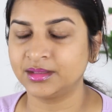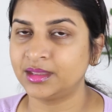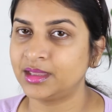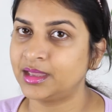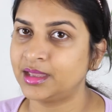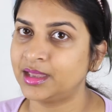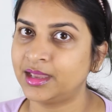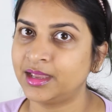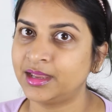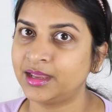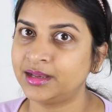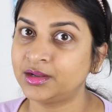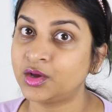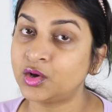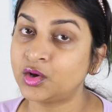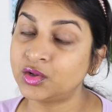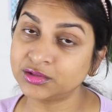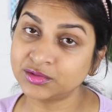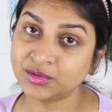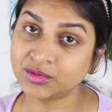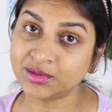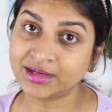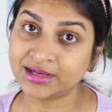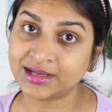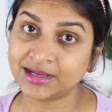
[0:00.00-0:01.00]
and
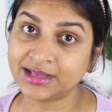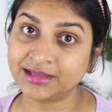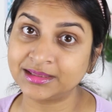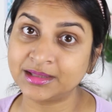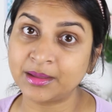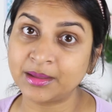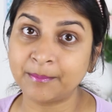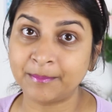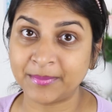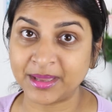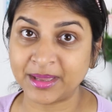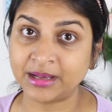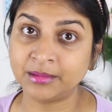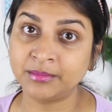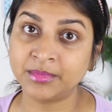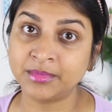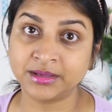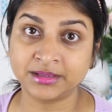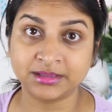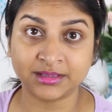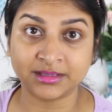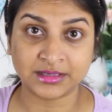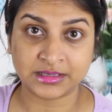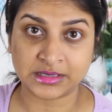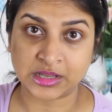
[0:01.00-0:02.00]
also click the bell
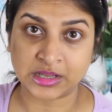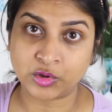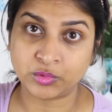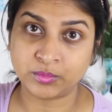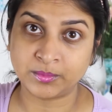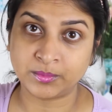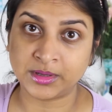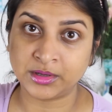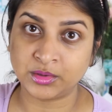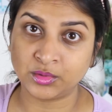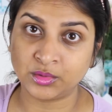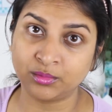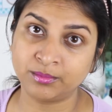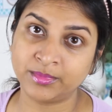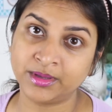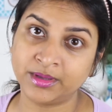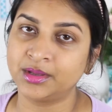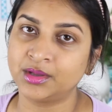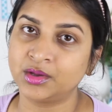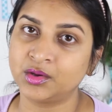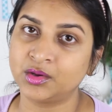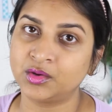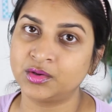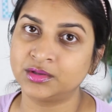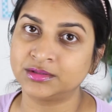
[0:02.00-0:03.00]
button down below,
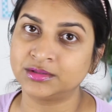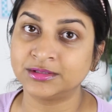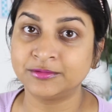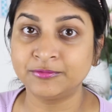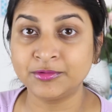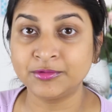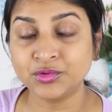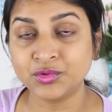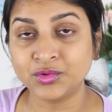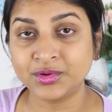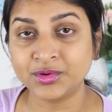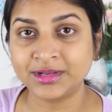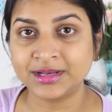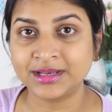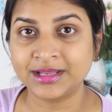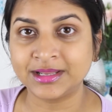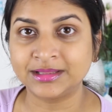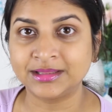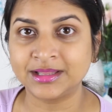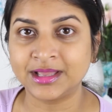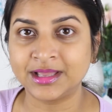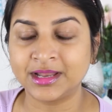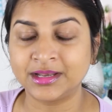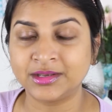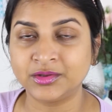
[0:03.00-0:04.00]
because if you don't
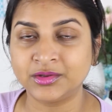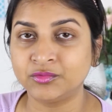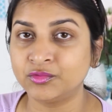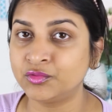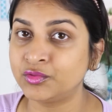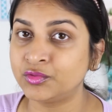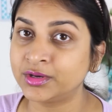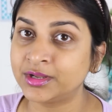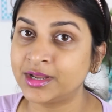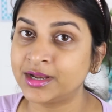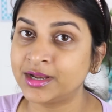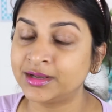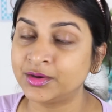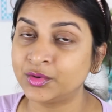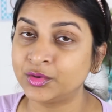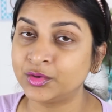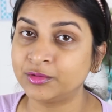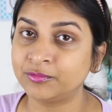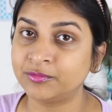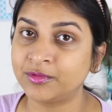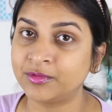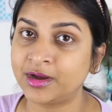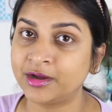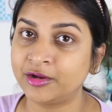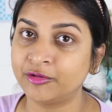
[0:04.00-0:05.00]
click that you won't get
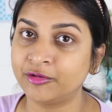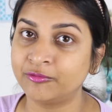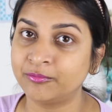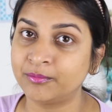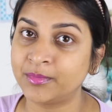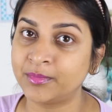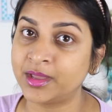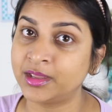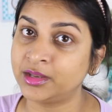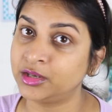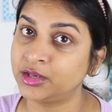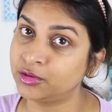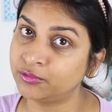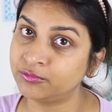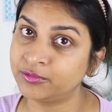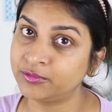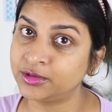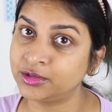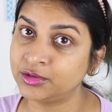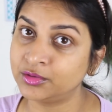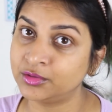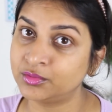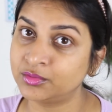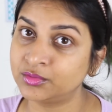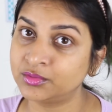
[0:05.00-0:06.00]
notified of my new
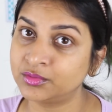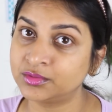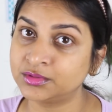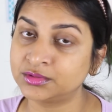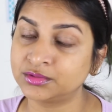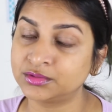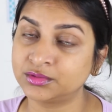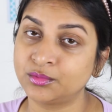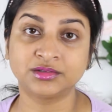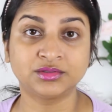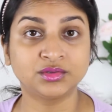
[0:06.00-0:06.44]
videos.